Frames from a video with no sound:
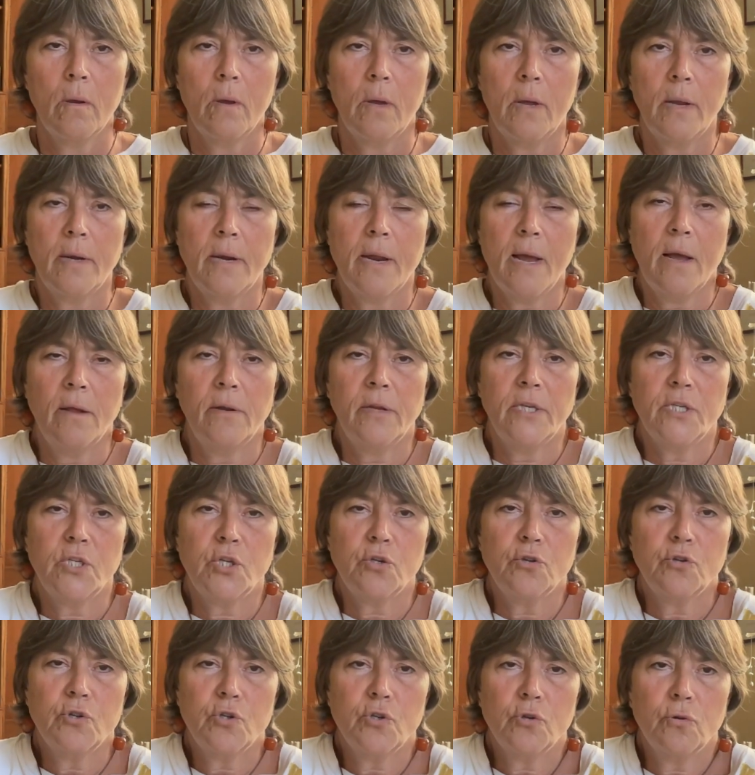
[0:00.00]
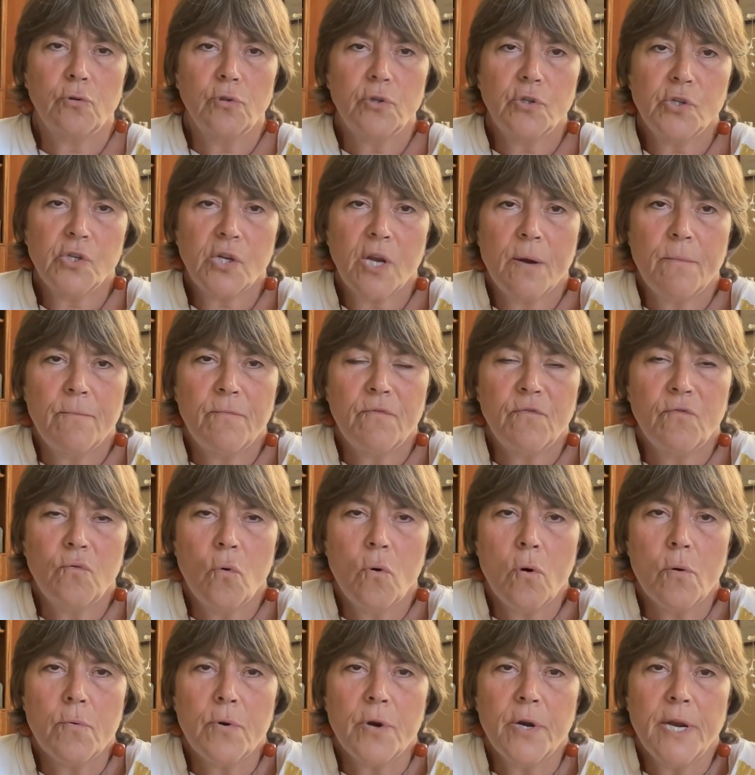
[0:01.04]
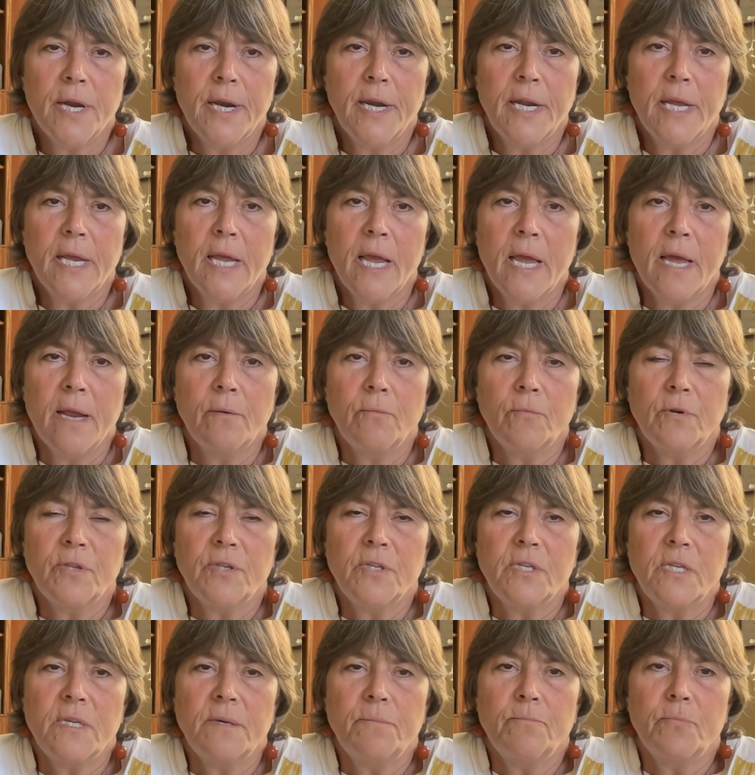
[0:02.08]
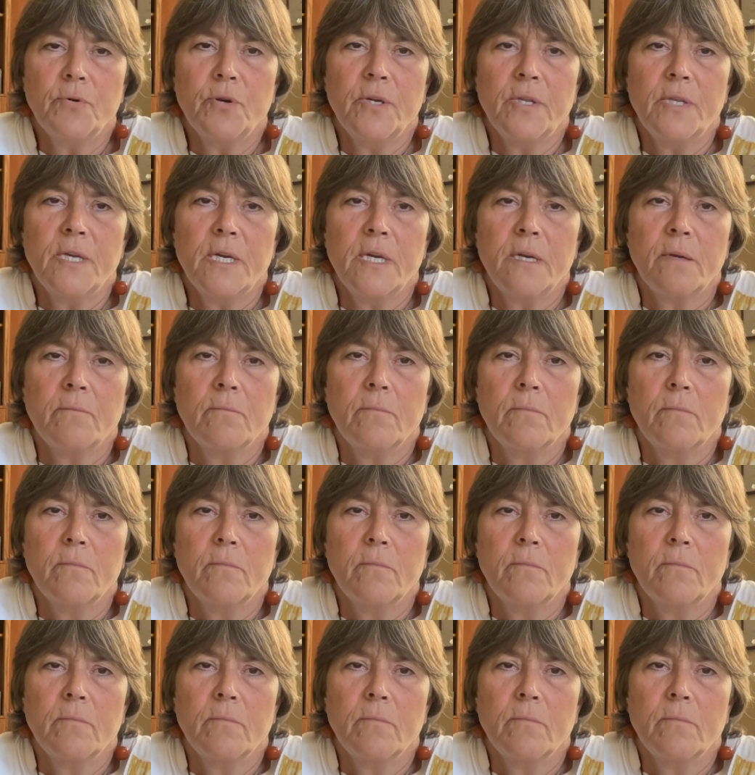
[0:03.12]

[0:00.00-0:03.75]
And now let your shoulders come forward. And again, with deep breathing.